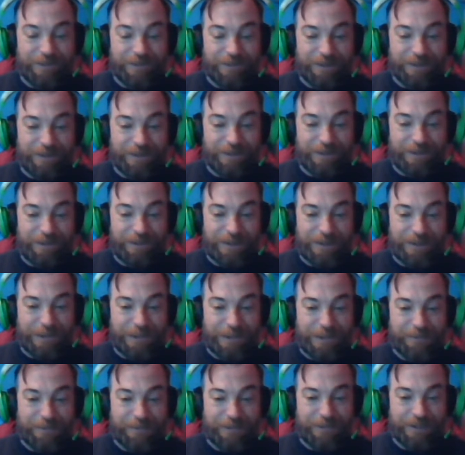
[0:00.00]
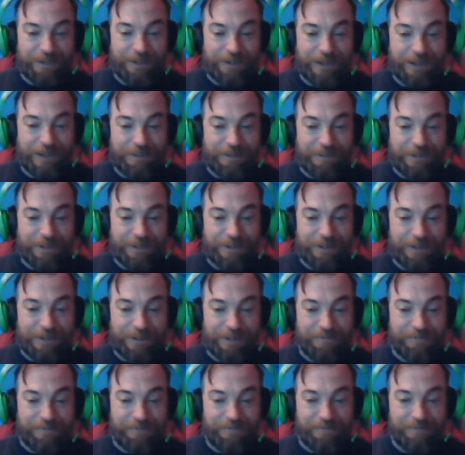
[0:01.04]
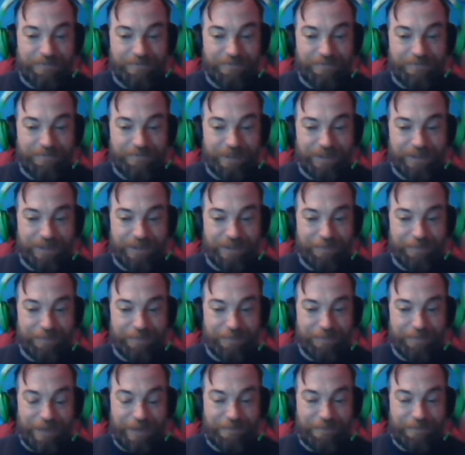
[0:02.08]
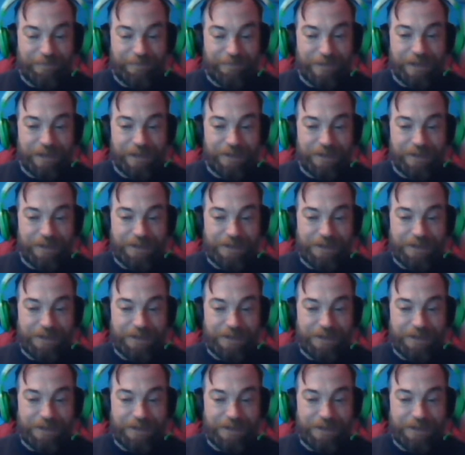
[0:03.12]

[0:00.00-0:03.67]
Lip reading: It's been stable for a long time. That's been, been marvelous.